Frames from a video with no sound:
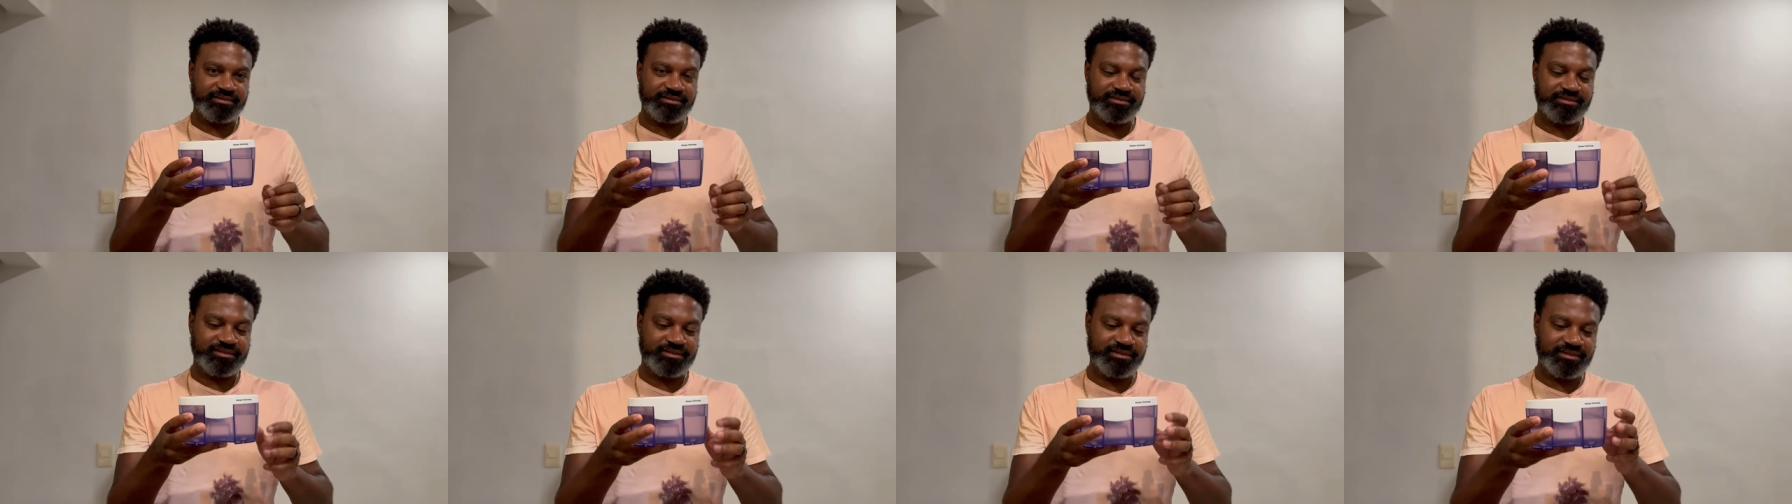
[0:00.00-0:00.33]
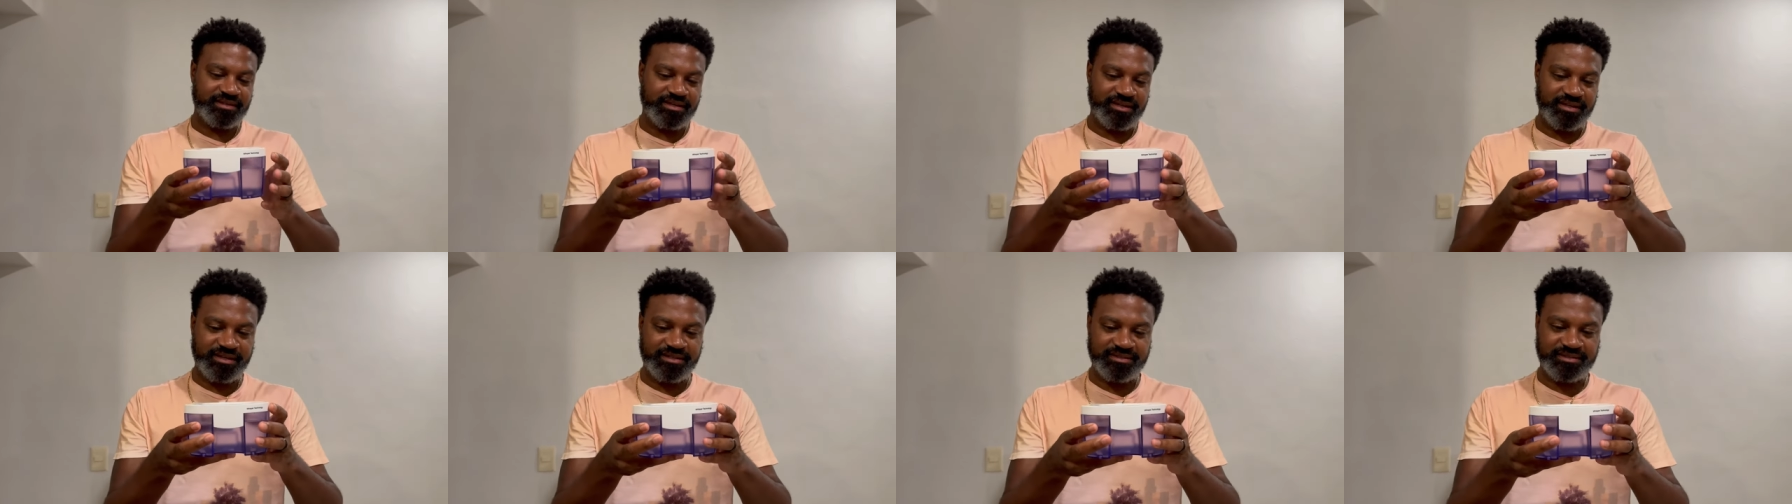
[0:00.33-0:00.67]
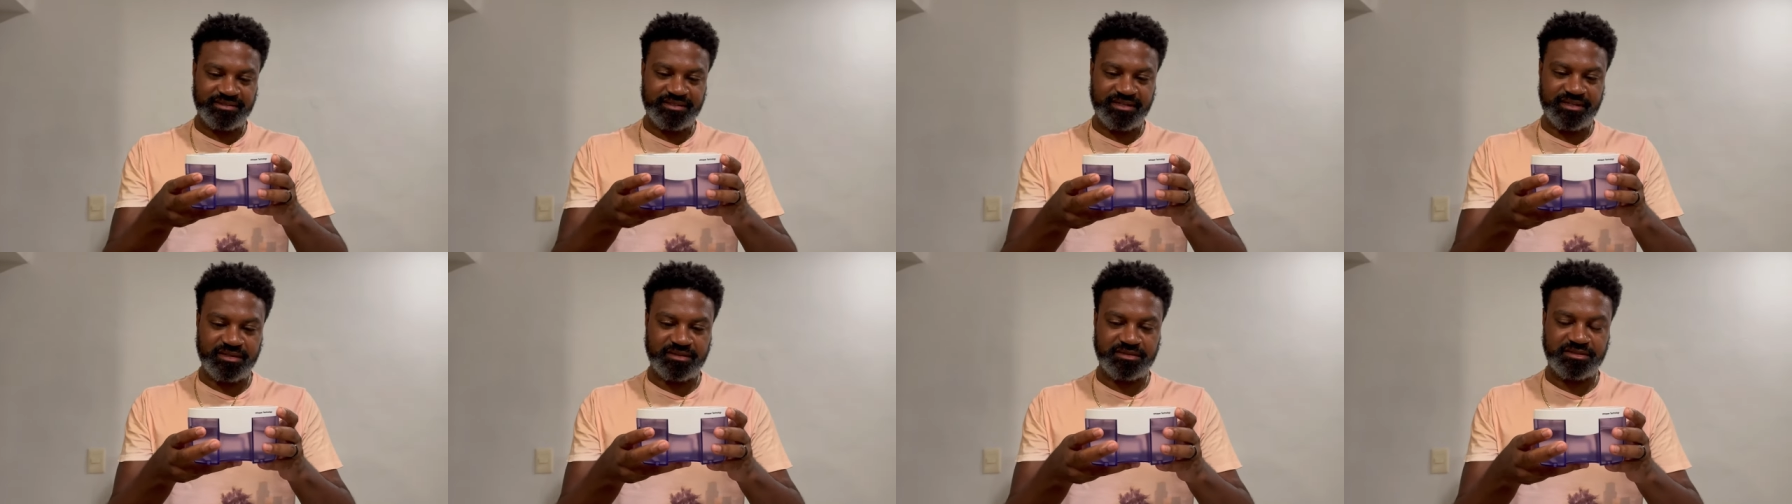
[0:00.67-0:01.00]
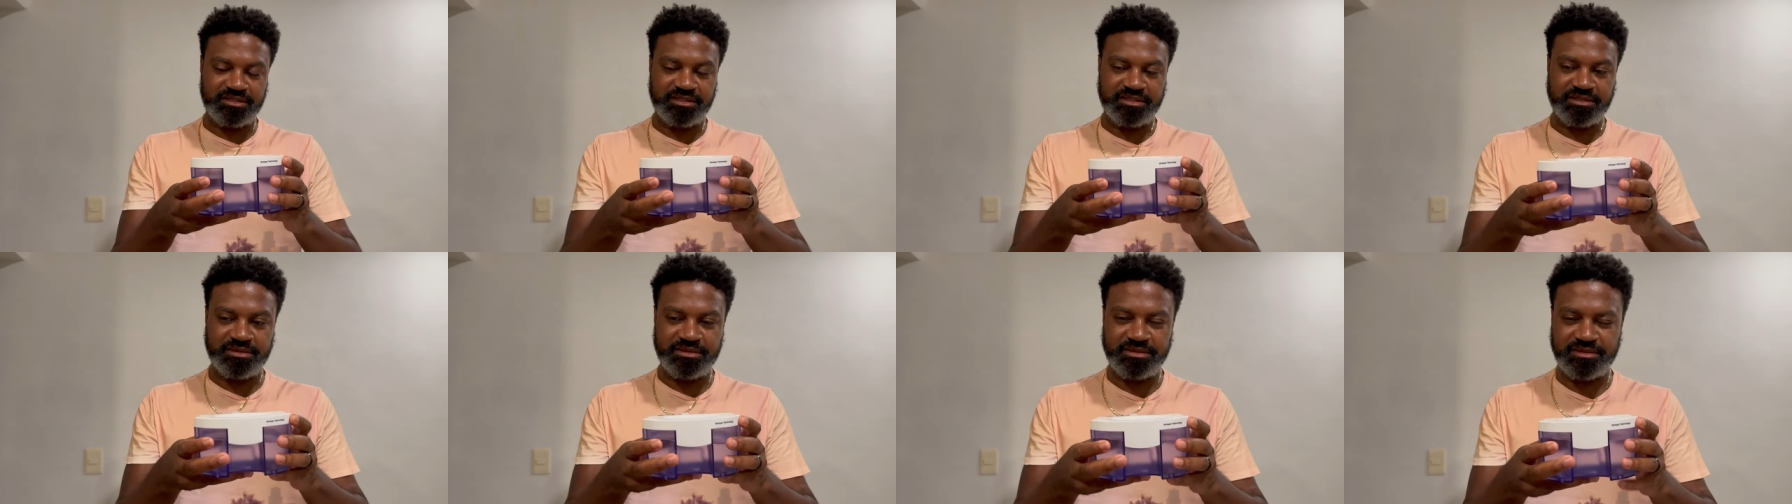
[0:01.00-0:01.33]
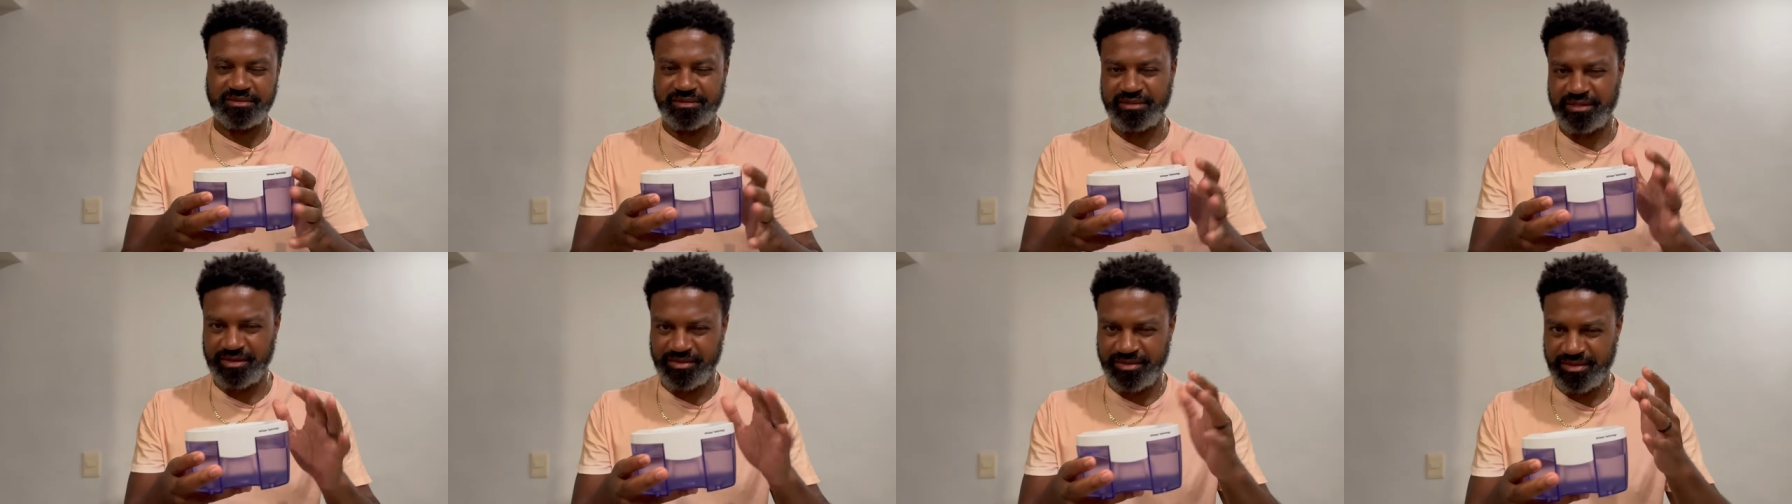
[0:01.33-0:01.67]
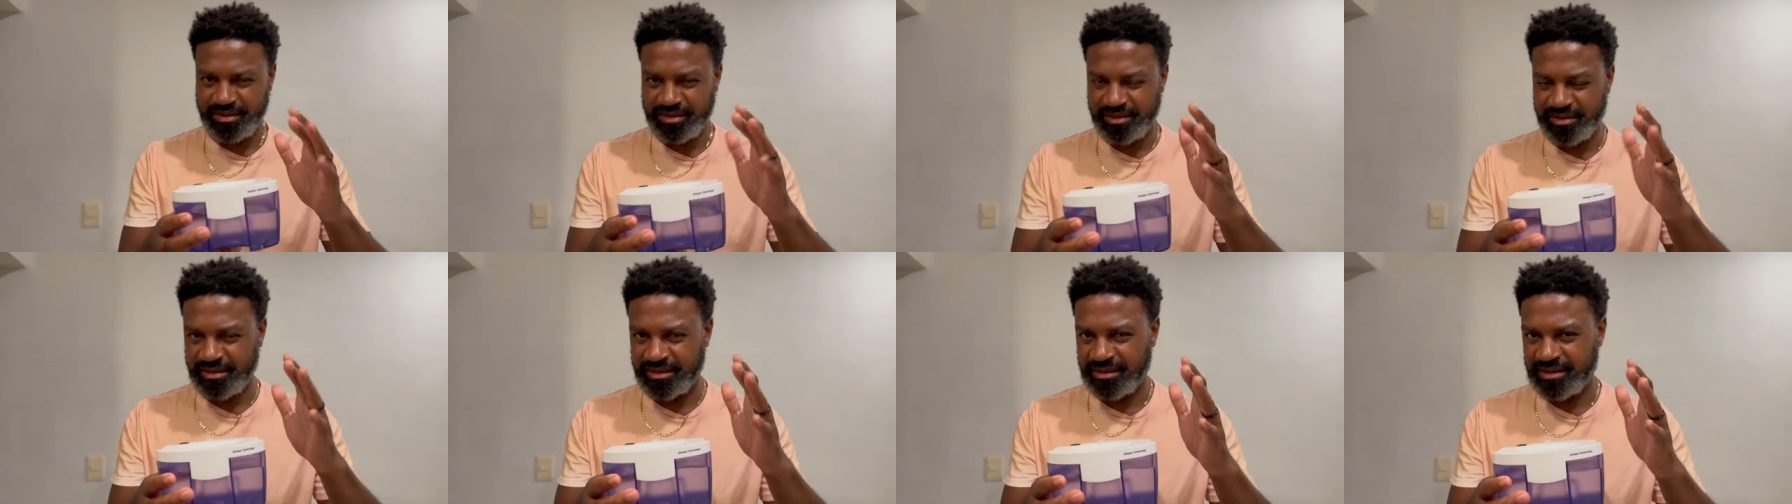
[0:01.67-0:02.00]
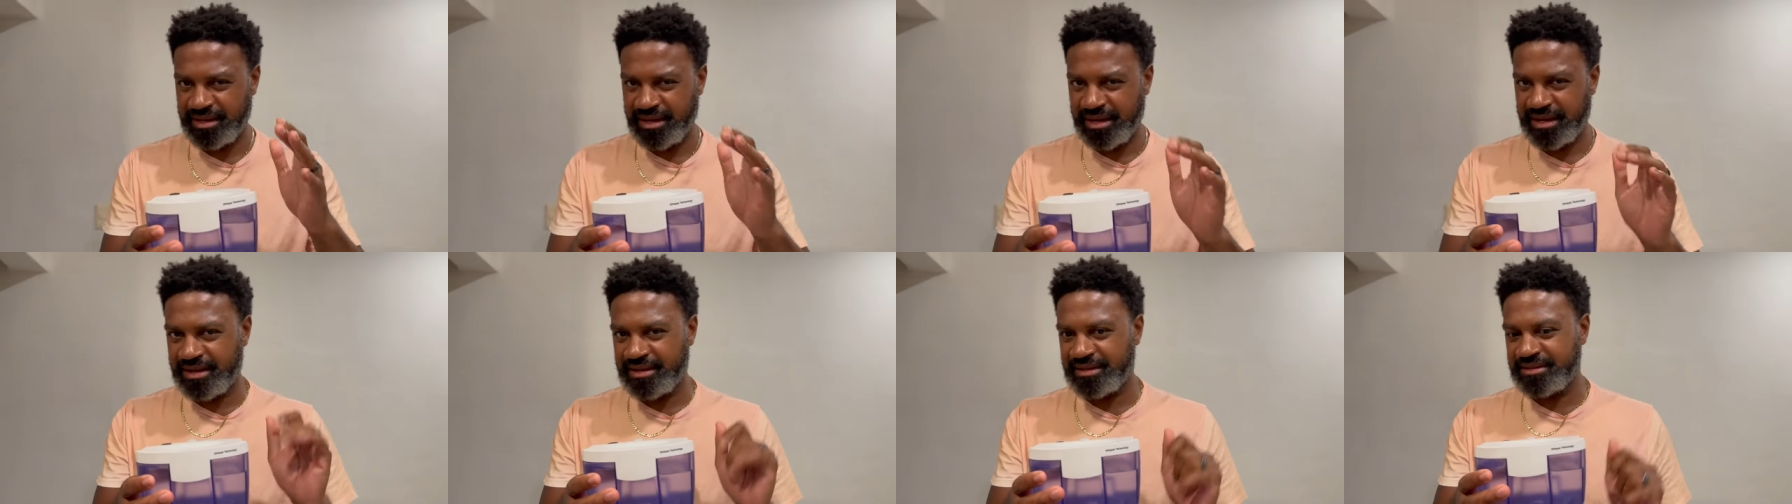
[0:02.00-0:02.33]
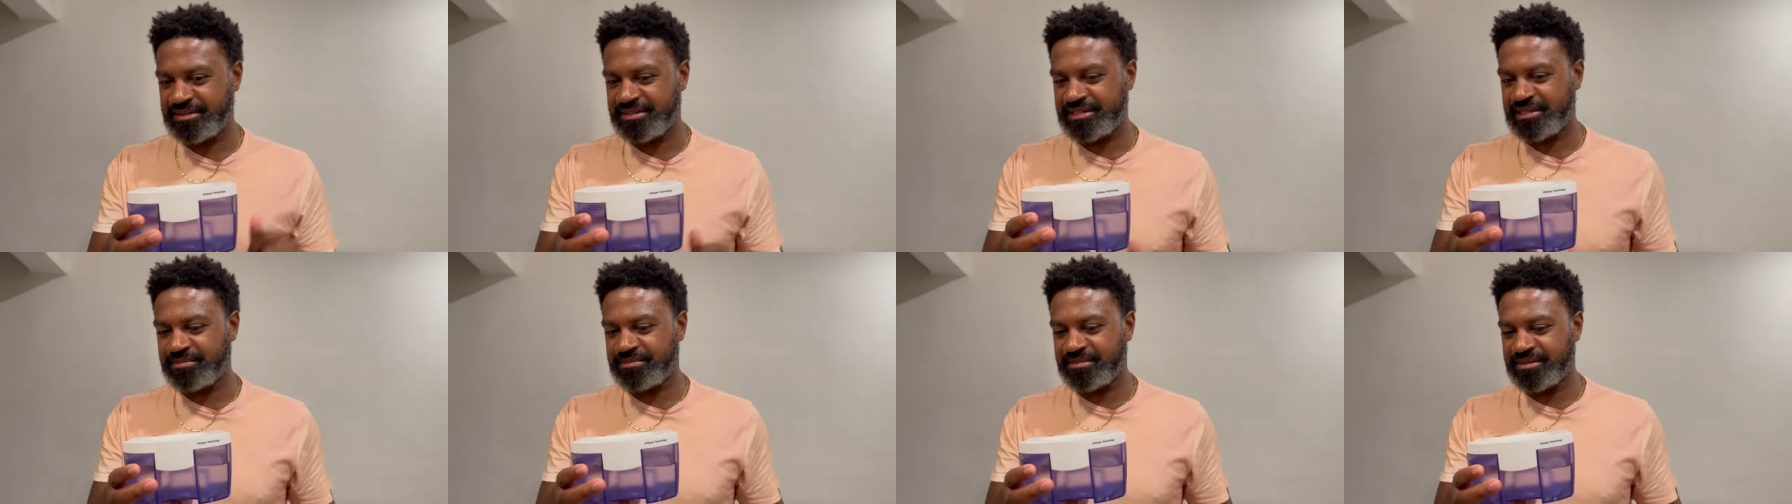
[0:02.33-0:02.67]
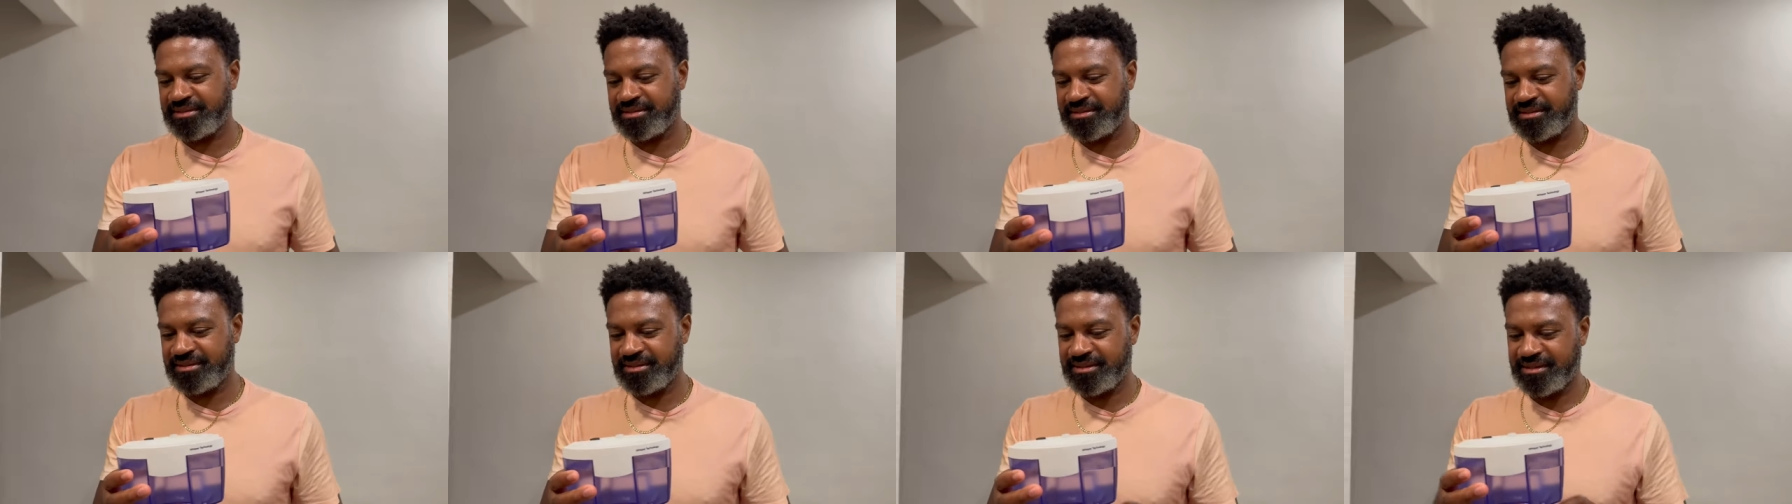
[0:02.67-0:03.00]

Today is now Tuesday around nine something.